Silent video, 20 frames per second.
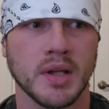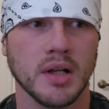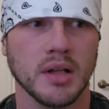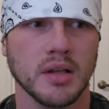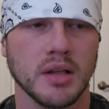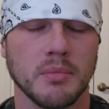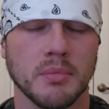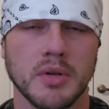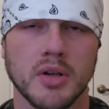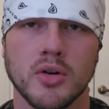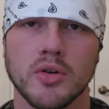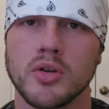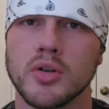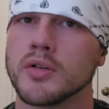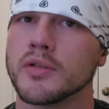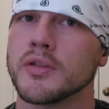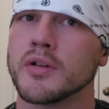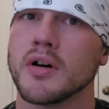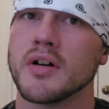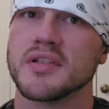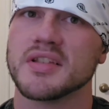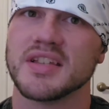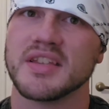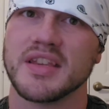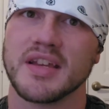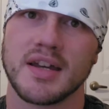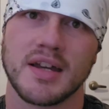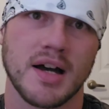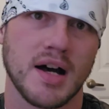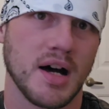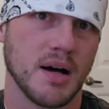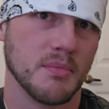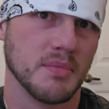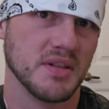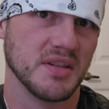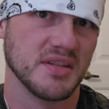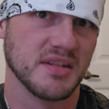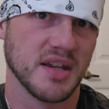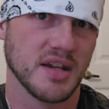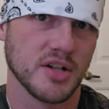let me know your thoughts in the
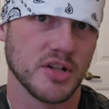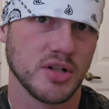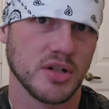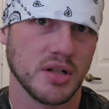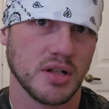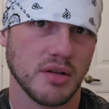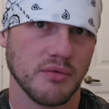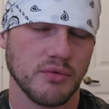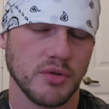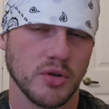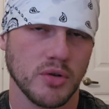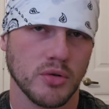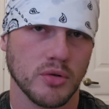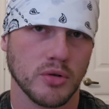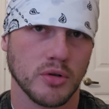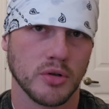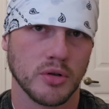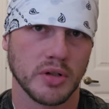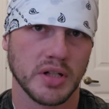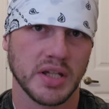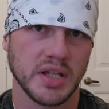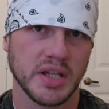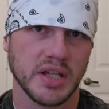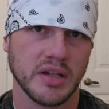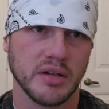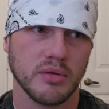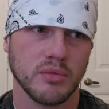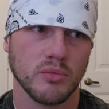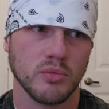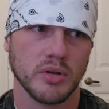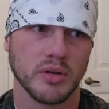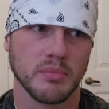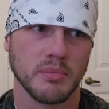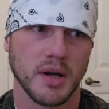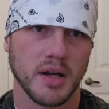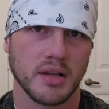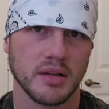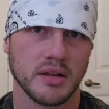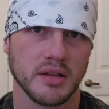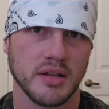comment section if you agree with
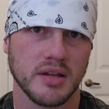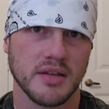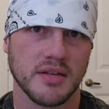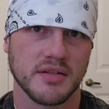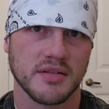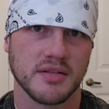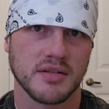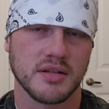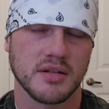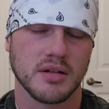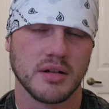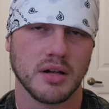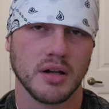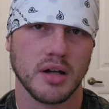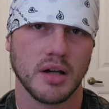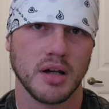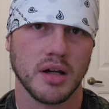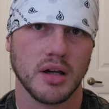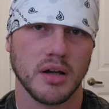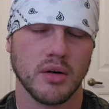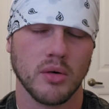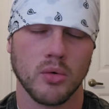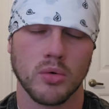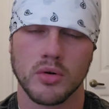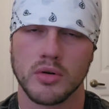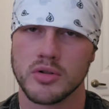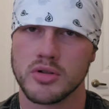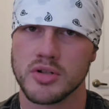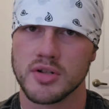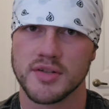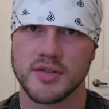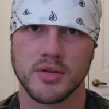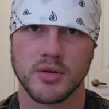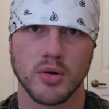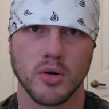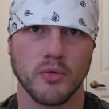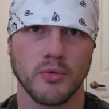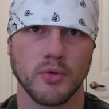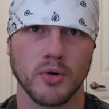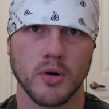my list, or just
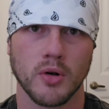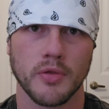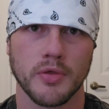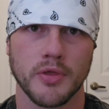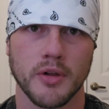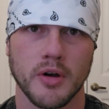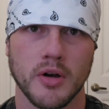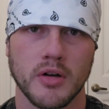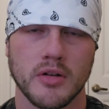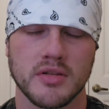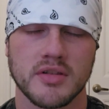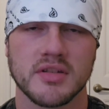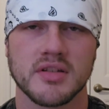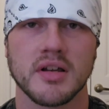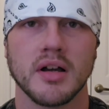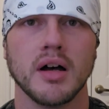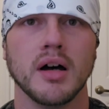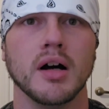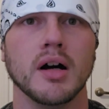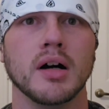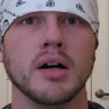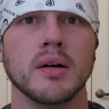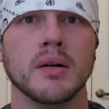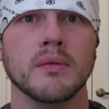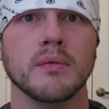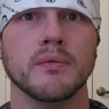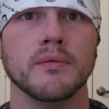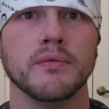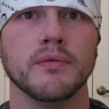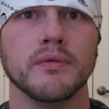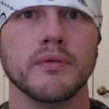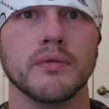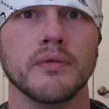your overall thoughts of